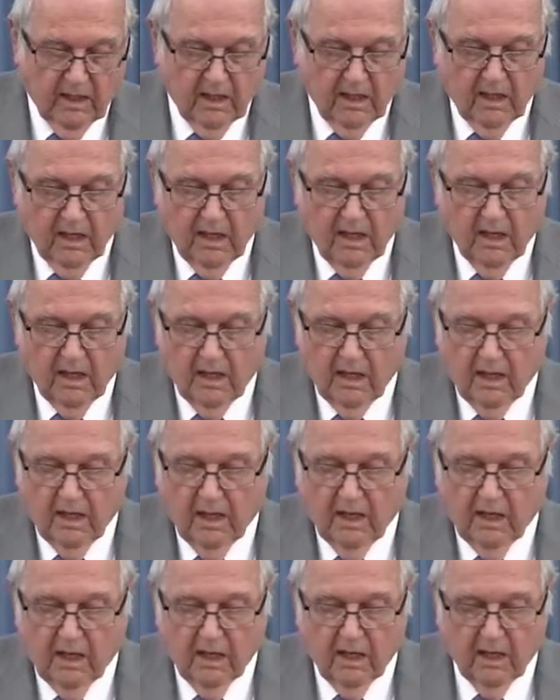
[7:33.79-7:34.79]

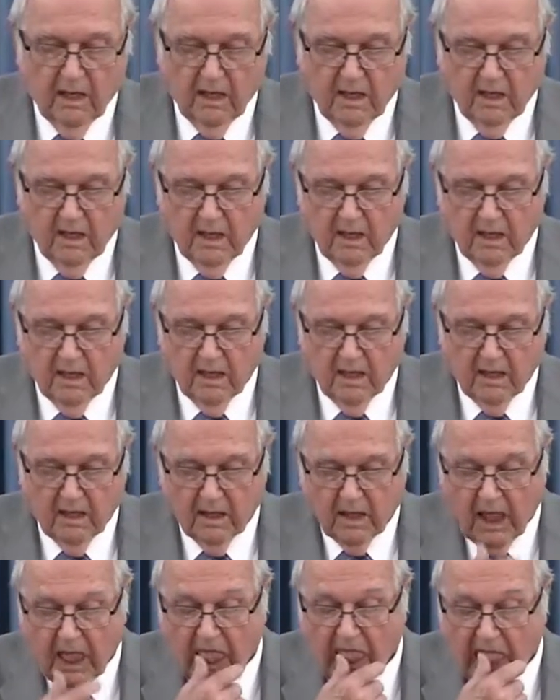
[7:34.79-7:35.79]

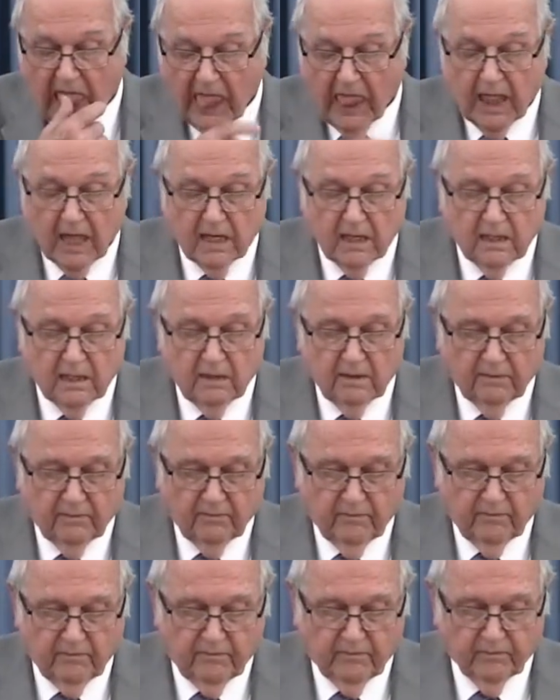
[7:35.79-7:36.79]

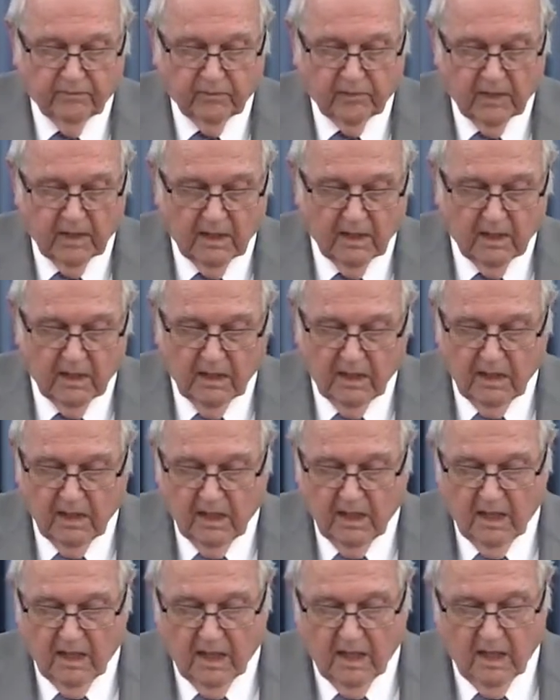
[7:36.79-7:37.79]

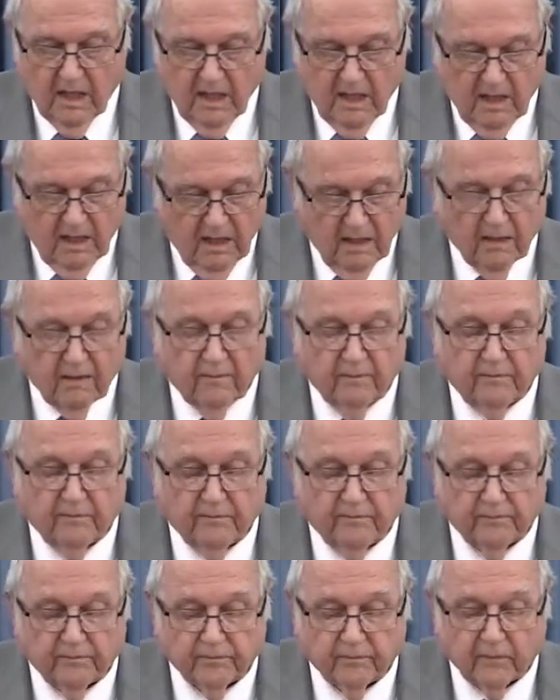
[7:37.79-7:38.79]

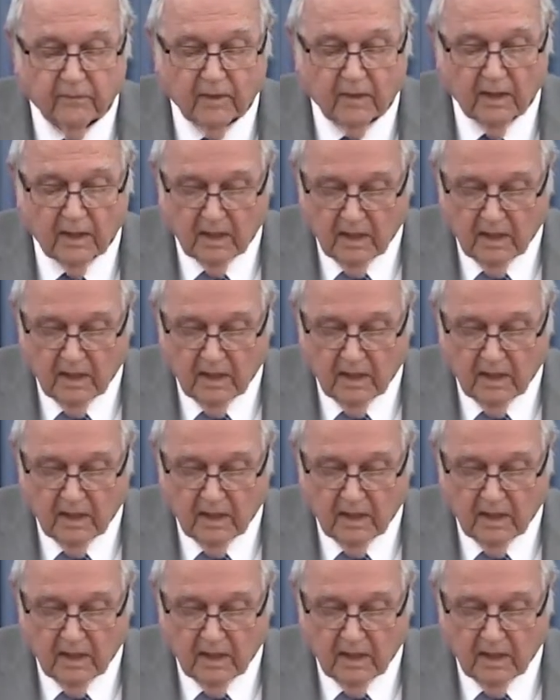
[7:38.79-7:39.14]
No one is speaking in this clip.